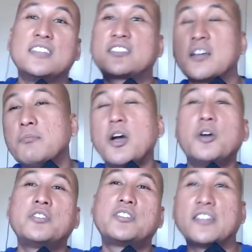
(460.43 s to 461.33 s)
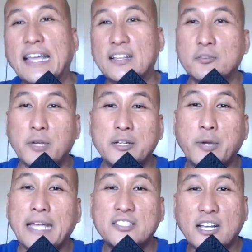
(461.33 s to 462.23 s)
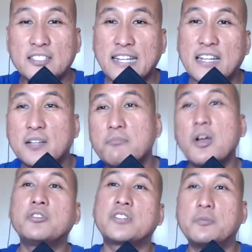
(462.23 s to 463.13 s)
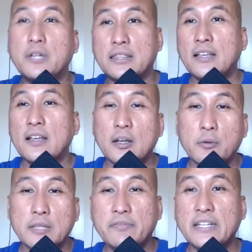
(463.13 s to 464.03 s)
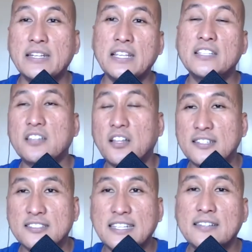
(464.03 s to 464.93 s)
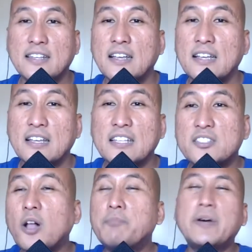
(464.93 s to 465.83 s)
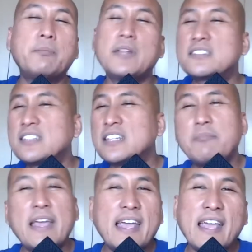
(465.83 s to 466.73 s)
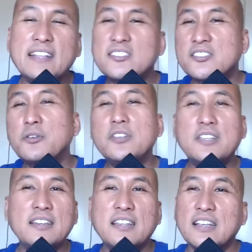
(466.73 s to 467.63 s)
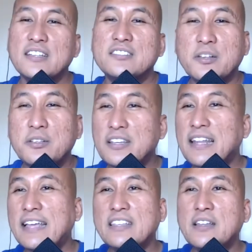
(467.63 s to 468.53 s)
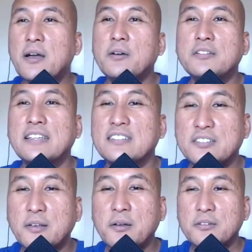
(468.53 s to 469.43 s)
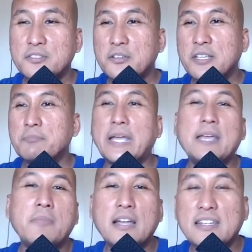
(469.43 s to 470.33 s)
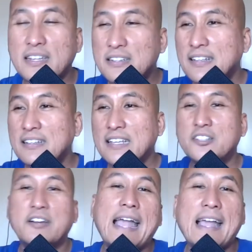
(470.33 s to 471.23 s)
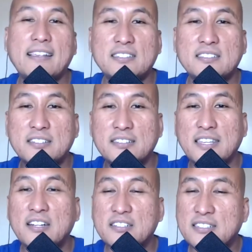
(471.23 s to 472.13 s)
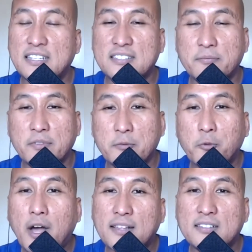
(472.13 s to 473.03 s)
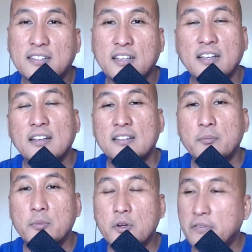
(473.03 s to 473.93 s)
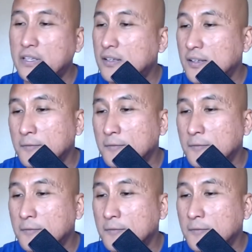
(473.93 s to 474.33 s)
commotion. Like when Dwayne Johnson had a commotion with with Vin Diesel on the set. It's all publicity, man. Just so you can, so you can like, you know, get, so so you can pay money and get your ass into the theater seats and, and watch the movie.